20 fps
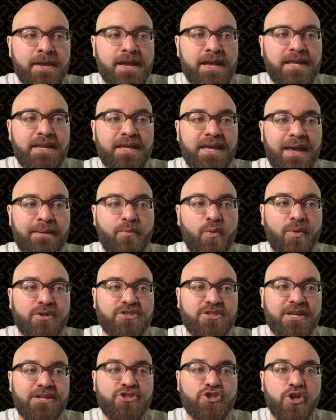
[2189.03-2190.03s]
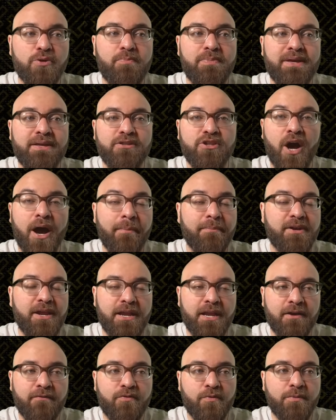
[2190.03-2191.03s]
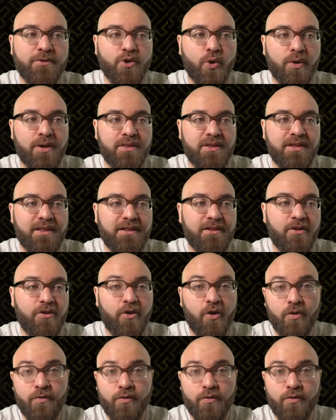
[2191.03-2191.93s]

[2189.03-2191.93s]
in a game in which they should be dominating for majority of the, you know,